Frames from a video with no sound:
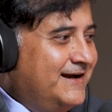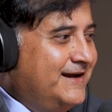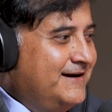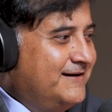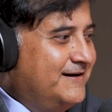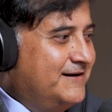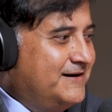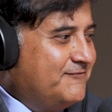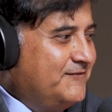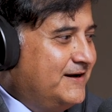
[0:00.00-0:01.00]
And
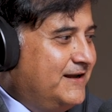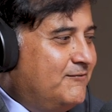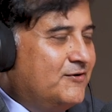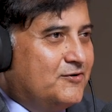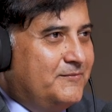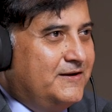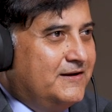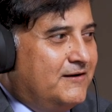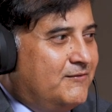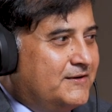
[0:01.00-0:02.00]
definitely, I want
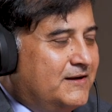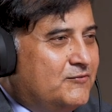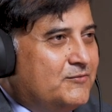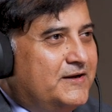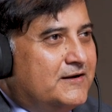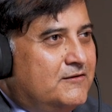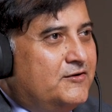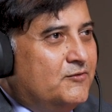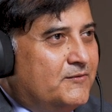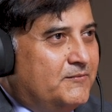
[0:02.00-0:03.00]
them to be a
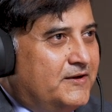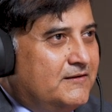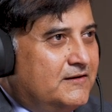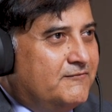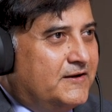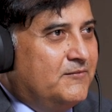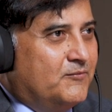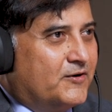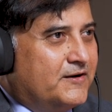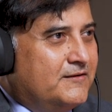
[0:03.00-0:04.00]
good human being. It's very
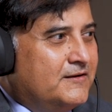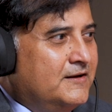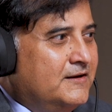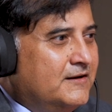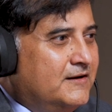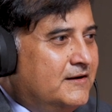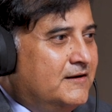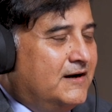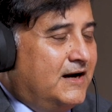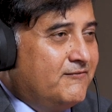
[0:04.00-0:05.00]
important.
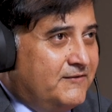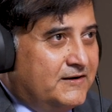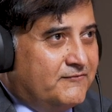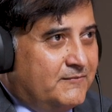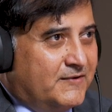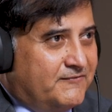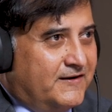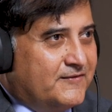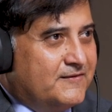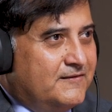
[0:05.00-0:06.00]
I've learned from my
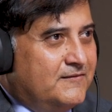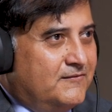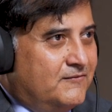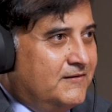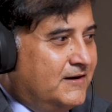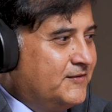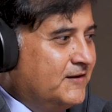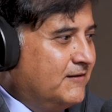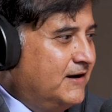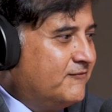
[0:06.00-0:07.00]
father. I
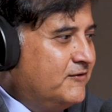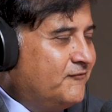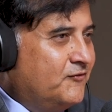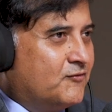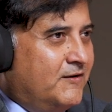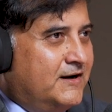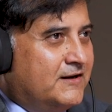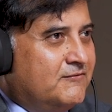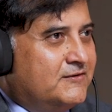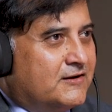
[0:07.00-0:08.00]
think I've got few
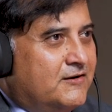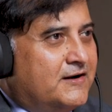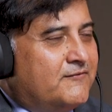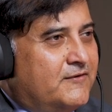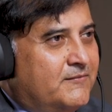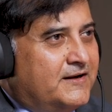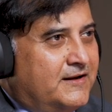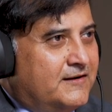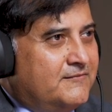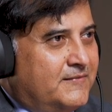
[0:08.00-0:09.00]
qualities which I got it from my
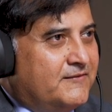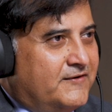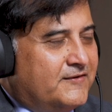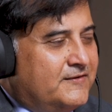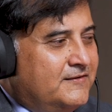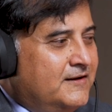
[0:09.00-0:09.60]
dad, my father.